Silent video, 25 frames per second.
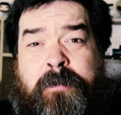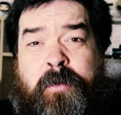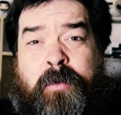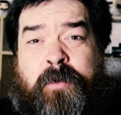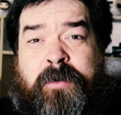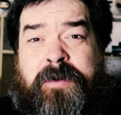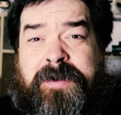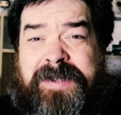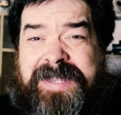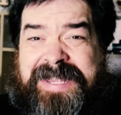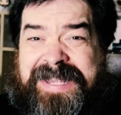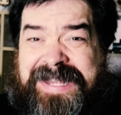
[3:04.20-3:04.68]

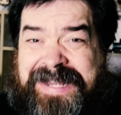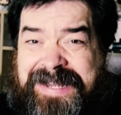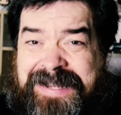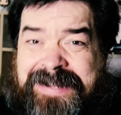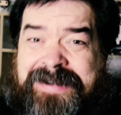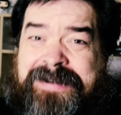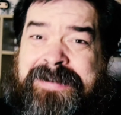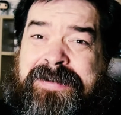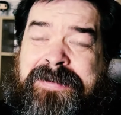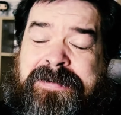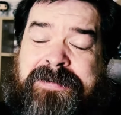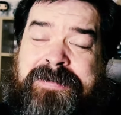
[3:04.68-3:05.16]
more
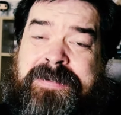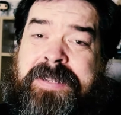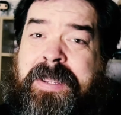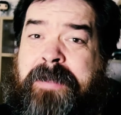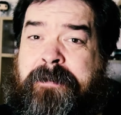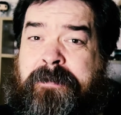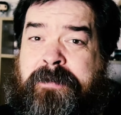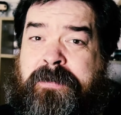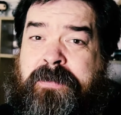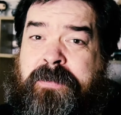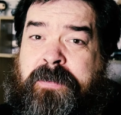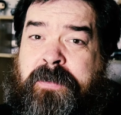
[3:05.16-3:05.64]

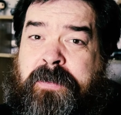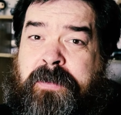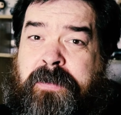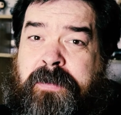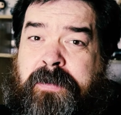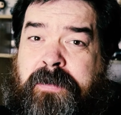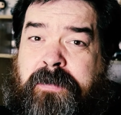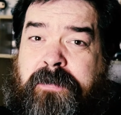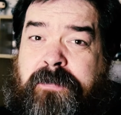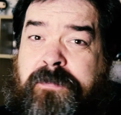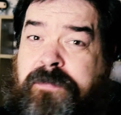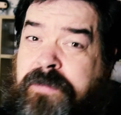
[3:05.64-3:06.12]
in-depth
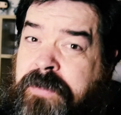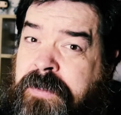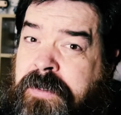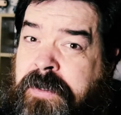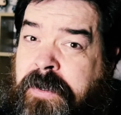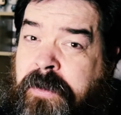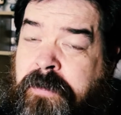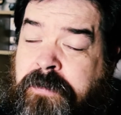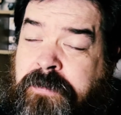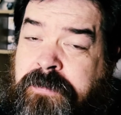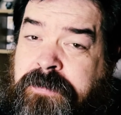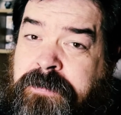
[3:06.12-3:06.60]

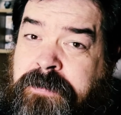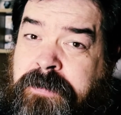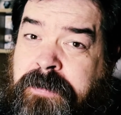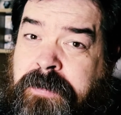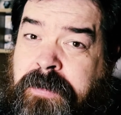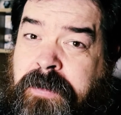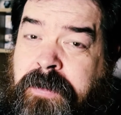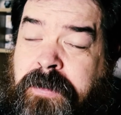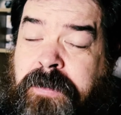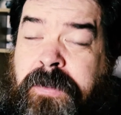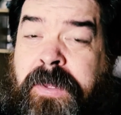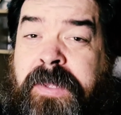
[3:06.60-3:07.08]
videos
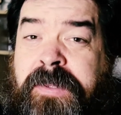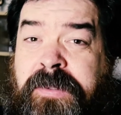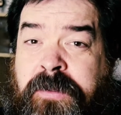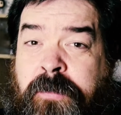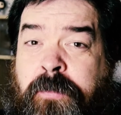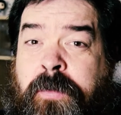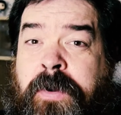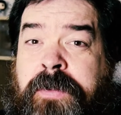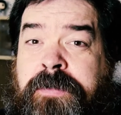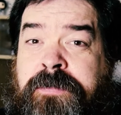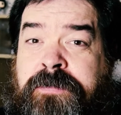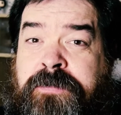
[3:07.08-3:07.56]
like the
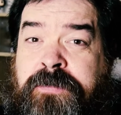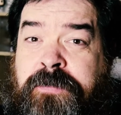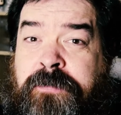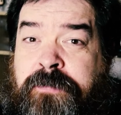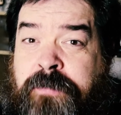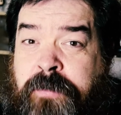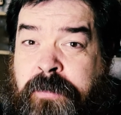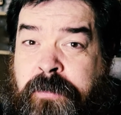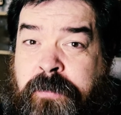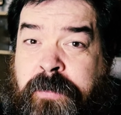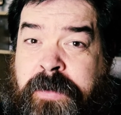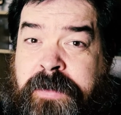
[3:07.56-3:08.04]
ones
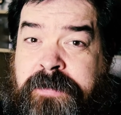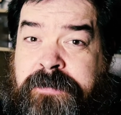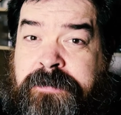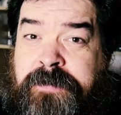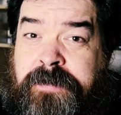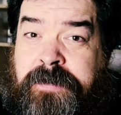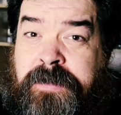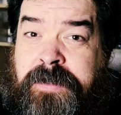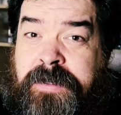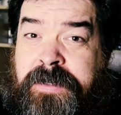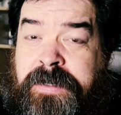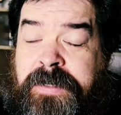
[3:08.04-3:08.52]
you've
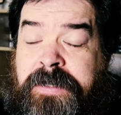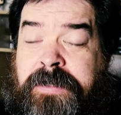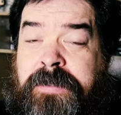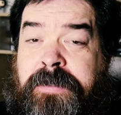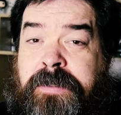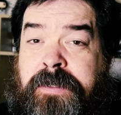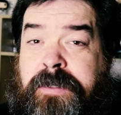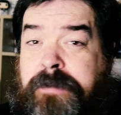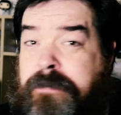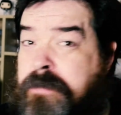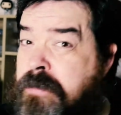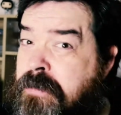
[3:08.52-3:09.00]
requested in
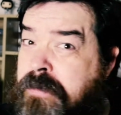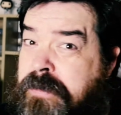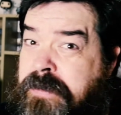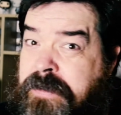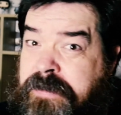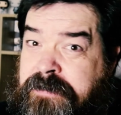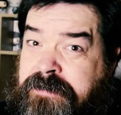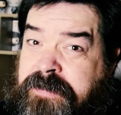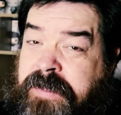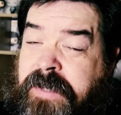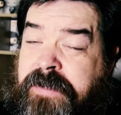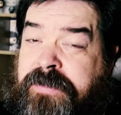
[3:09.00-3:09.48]
the
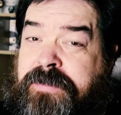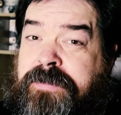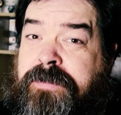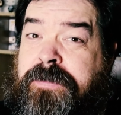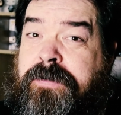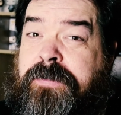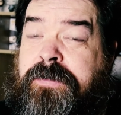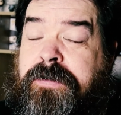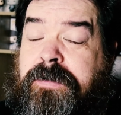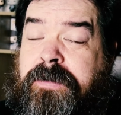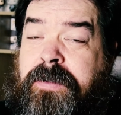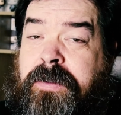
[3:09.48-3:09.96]
community
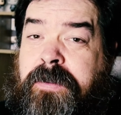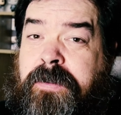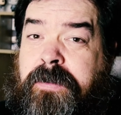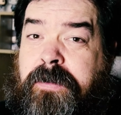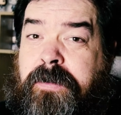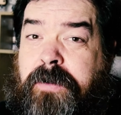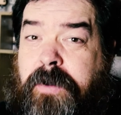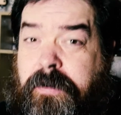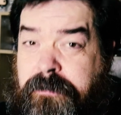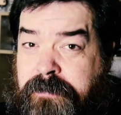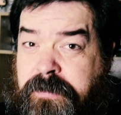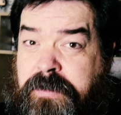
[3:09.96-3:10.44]
section
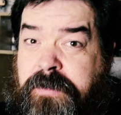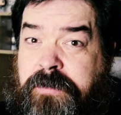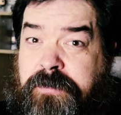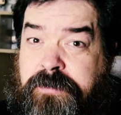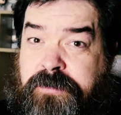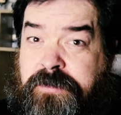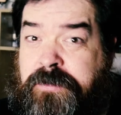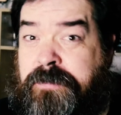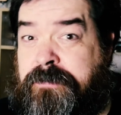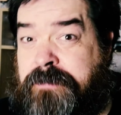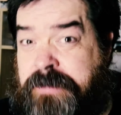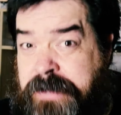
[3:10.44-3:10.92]
of the
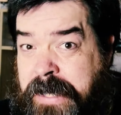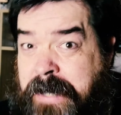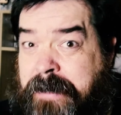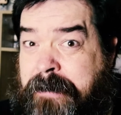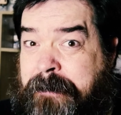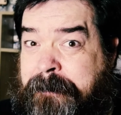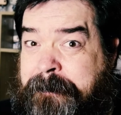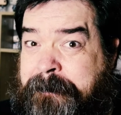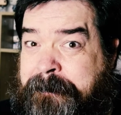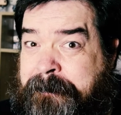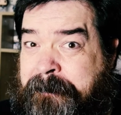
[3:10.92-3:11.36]
YouTube channel.